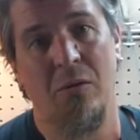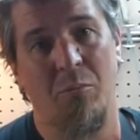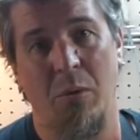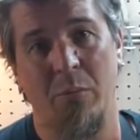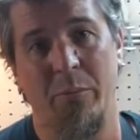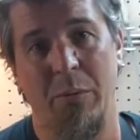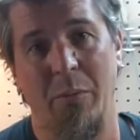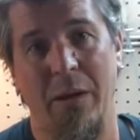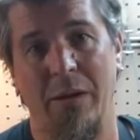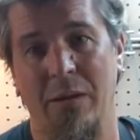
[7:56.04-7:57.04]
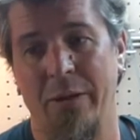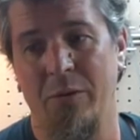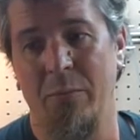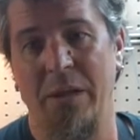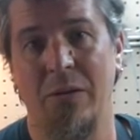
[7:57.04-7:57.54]
probably buy an
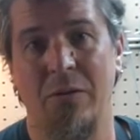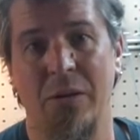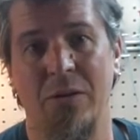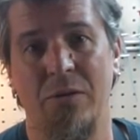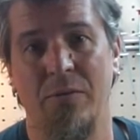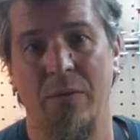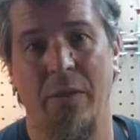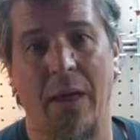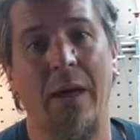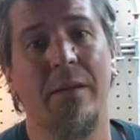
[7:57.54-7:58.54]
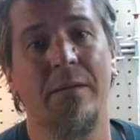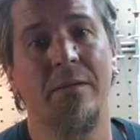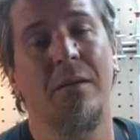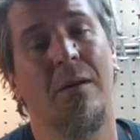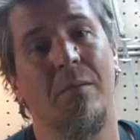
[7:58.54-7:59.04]
electromatic Gretsch for that,
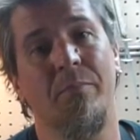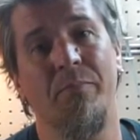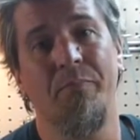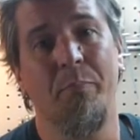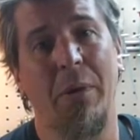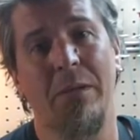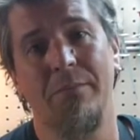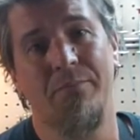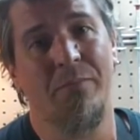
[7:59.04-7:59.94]
but